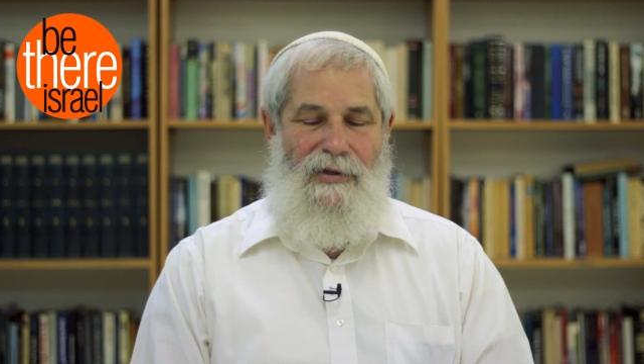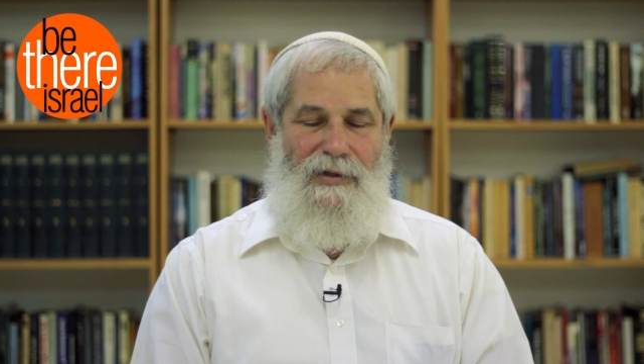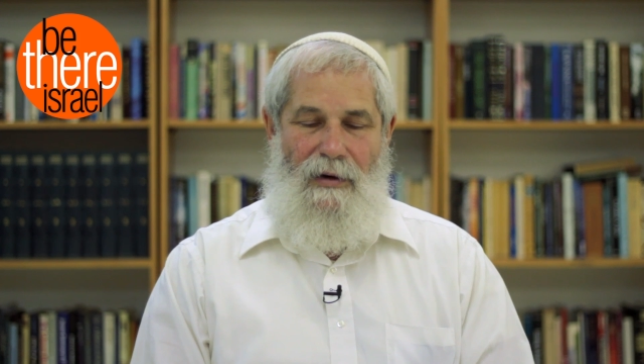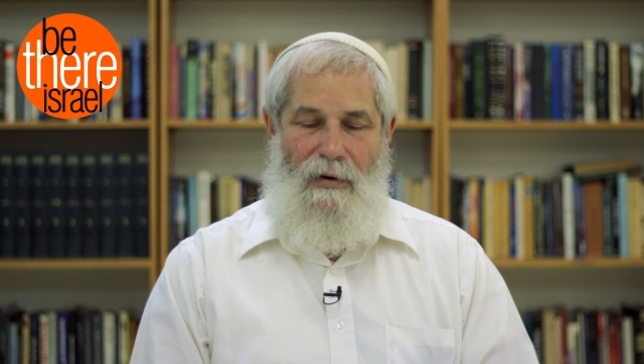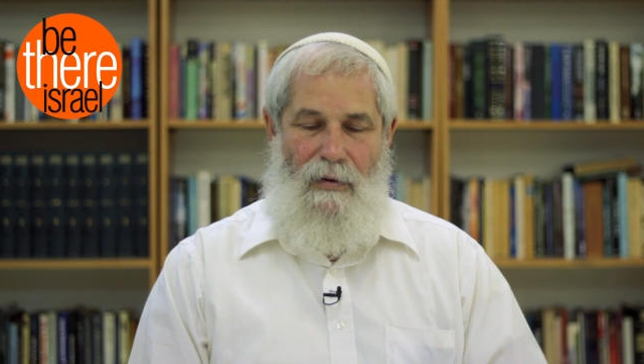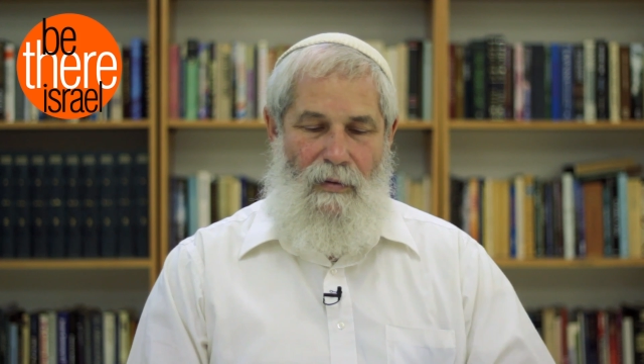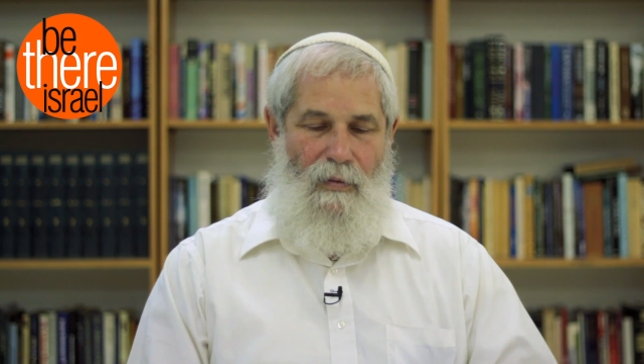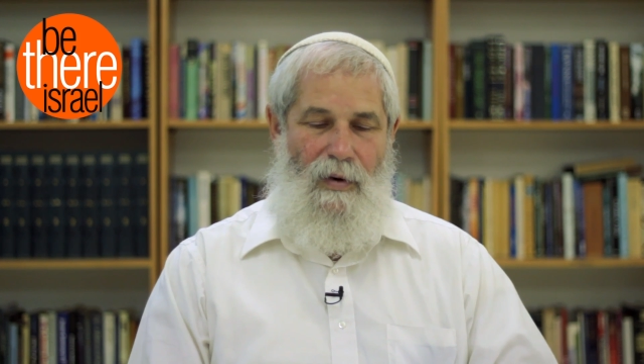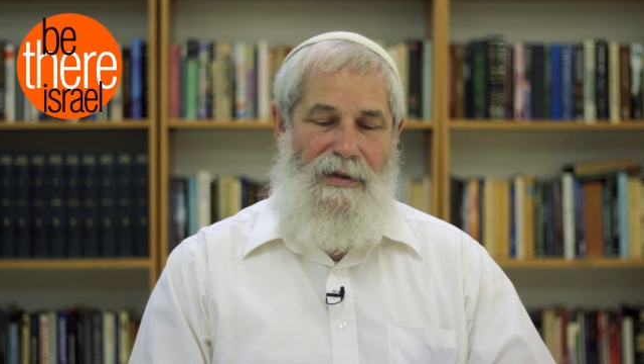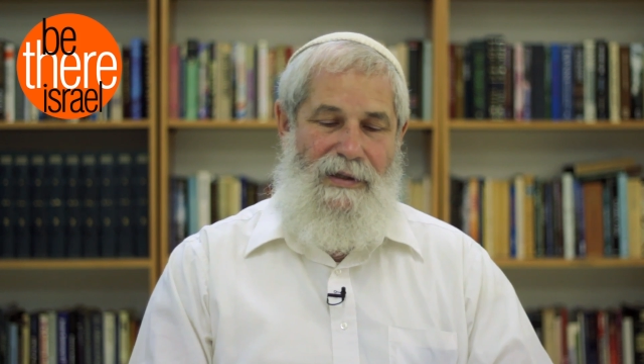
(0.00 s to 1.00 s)
So
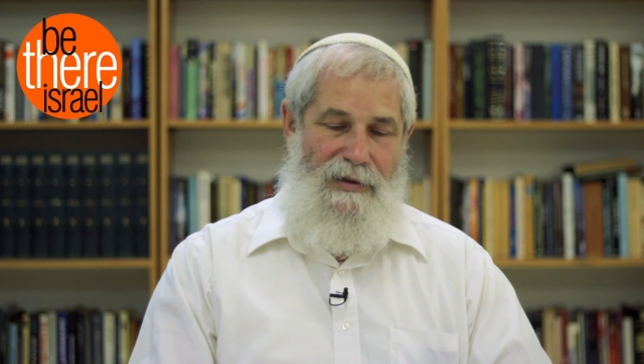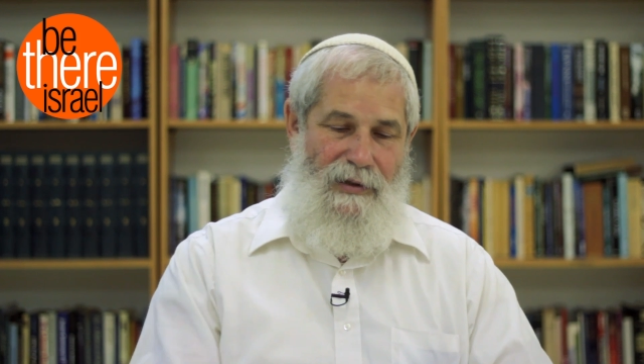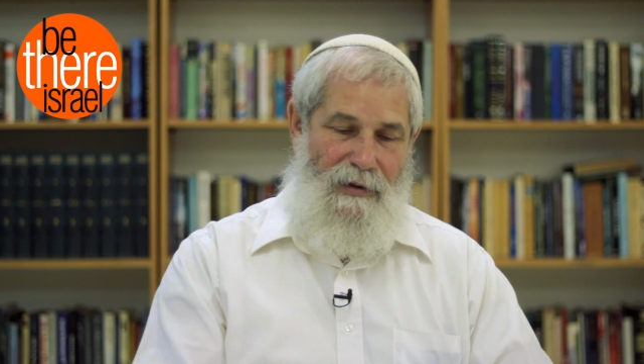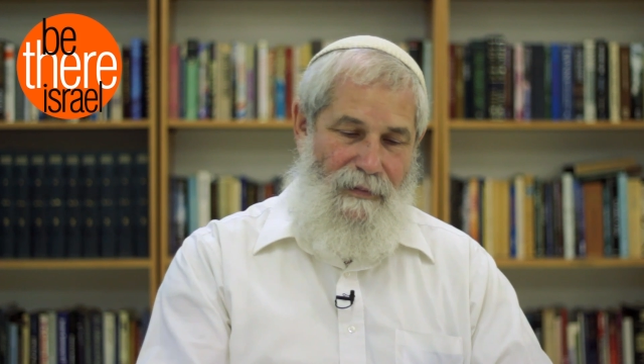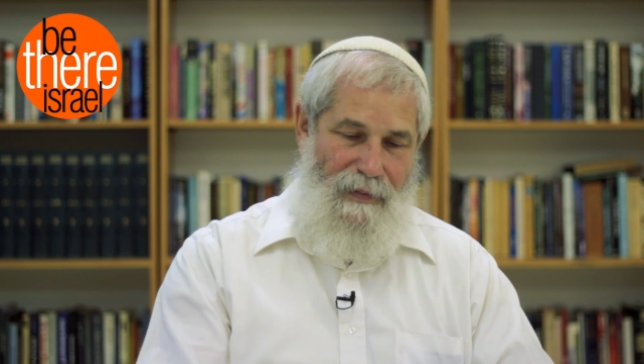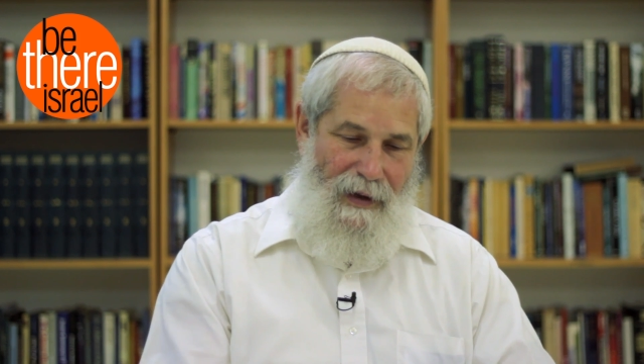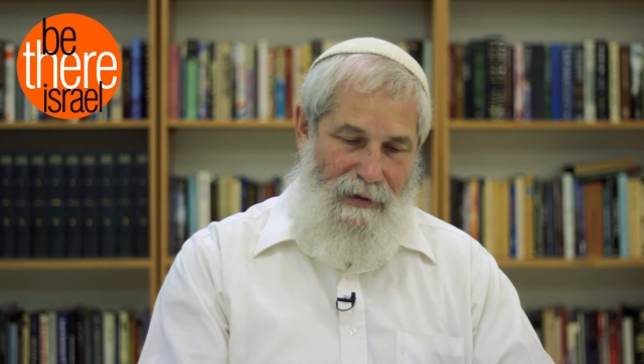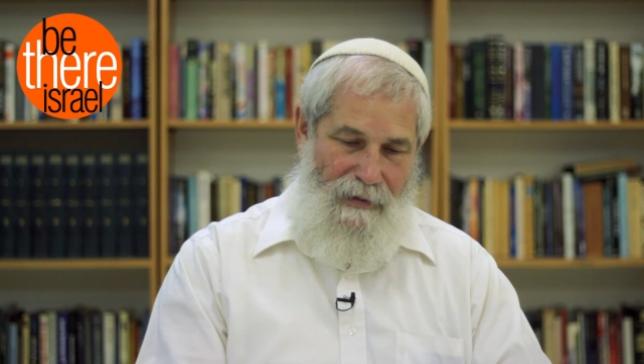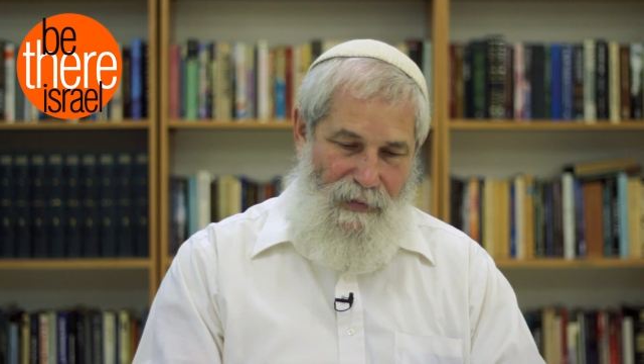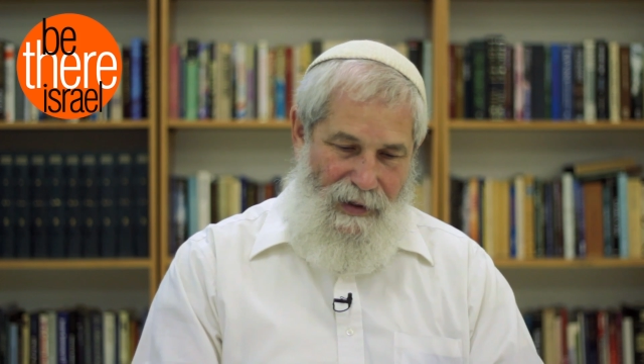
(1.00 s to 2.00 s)
what does he do? I'm
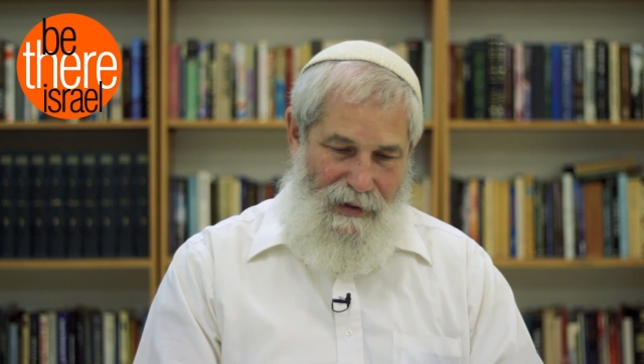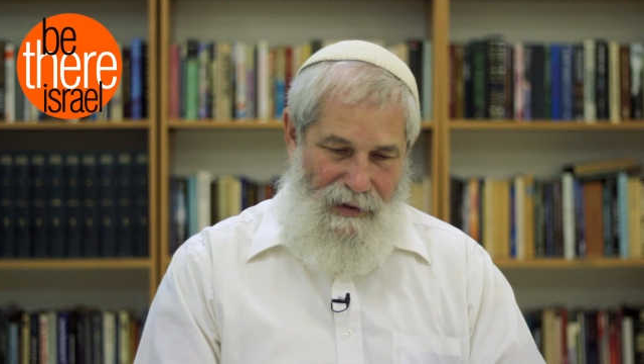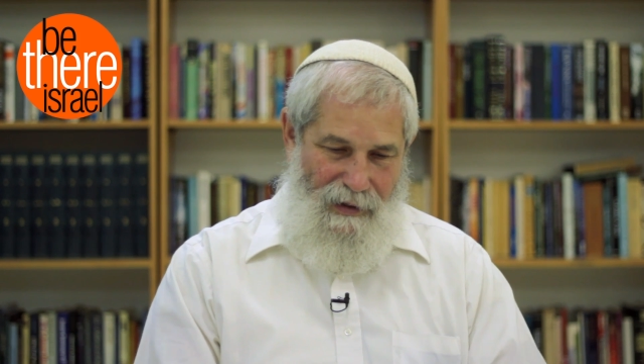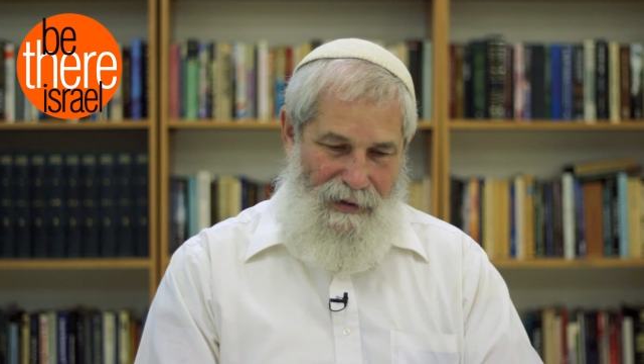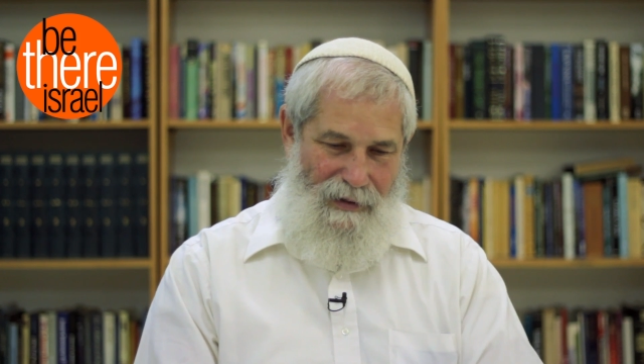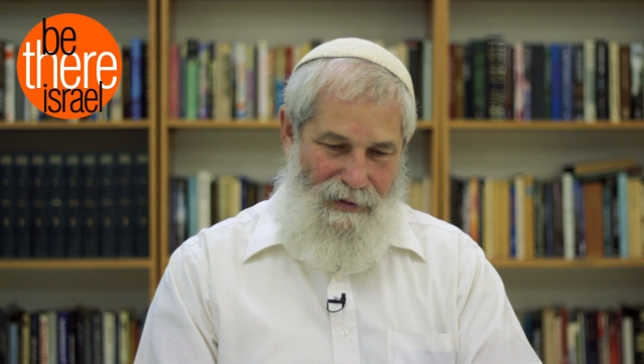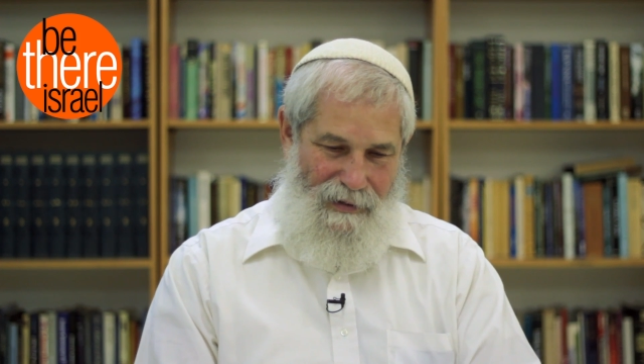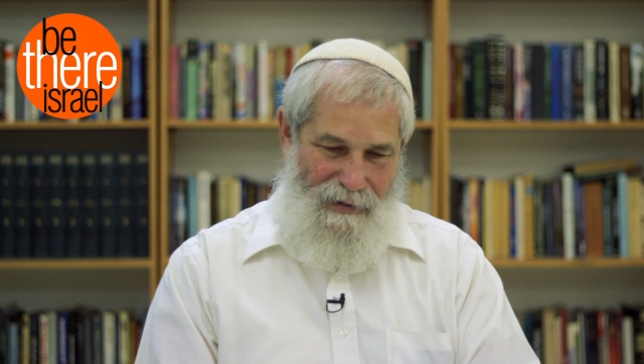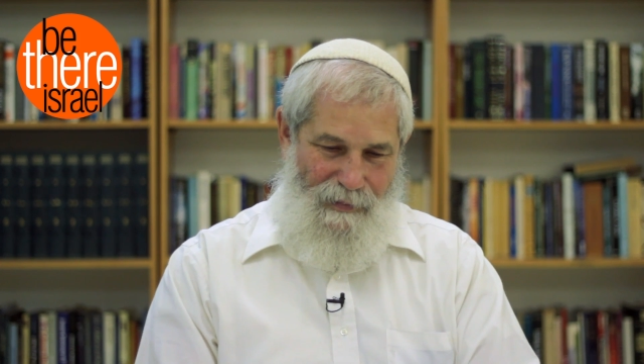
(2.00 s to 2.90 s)
going to read the